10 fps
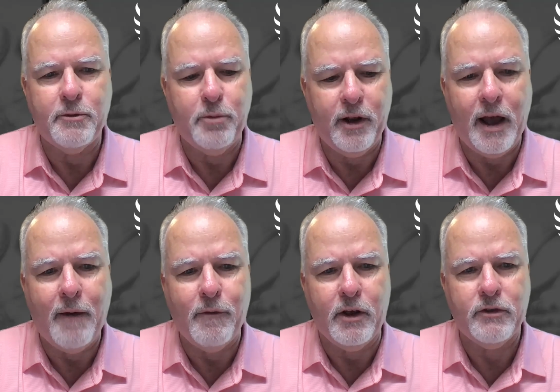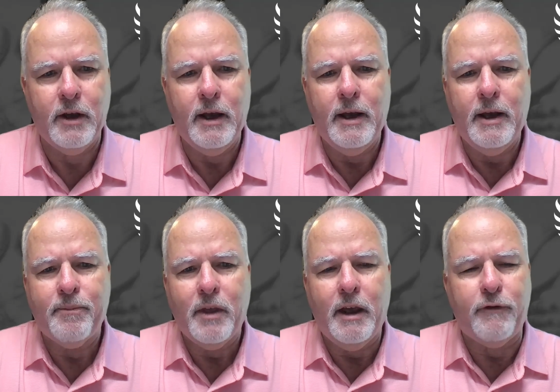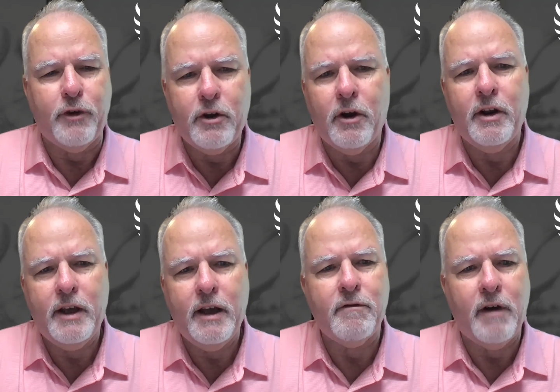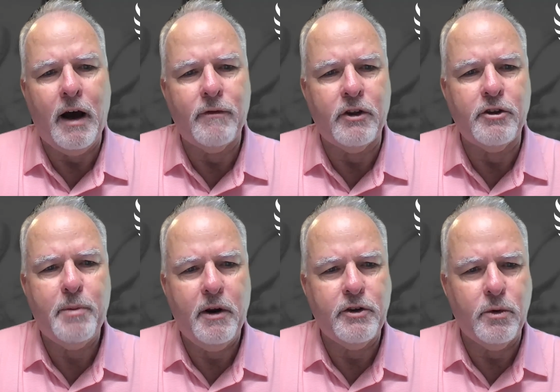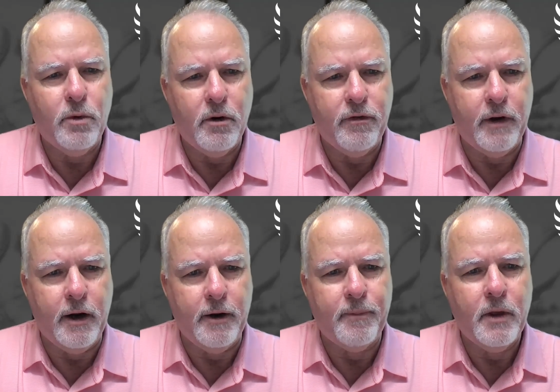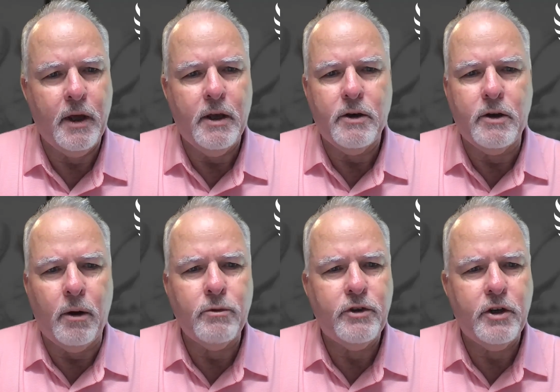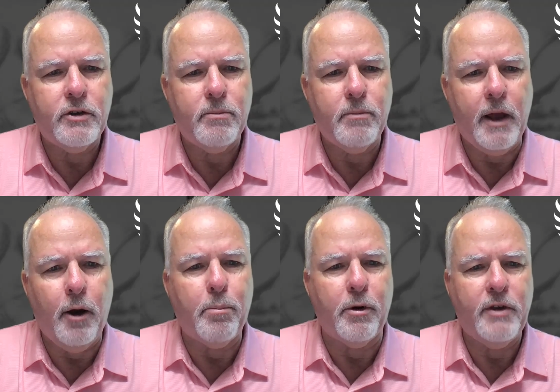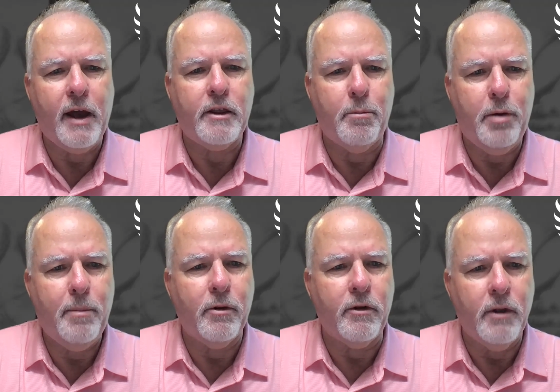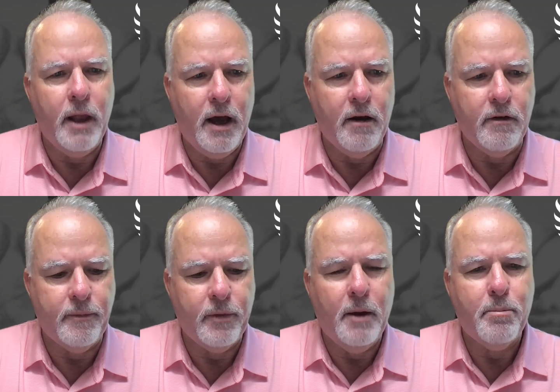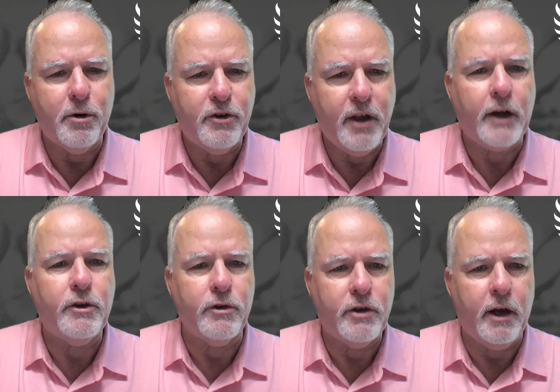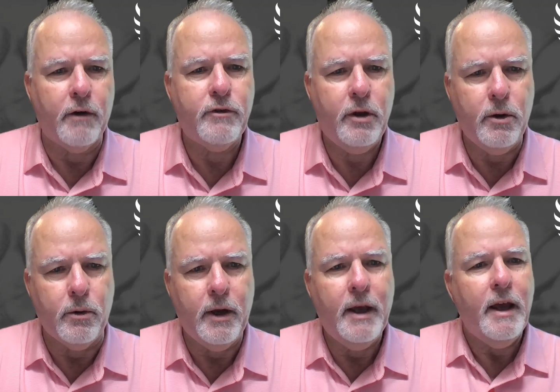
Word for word: It's pretty obvious. If you're going to get involved in spiritual warfare, don't just help protect the people you love, protect yourself too.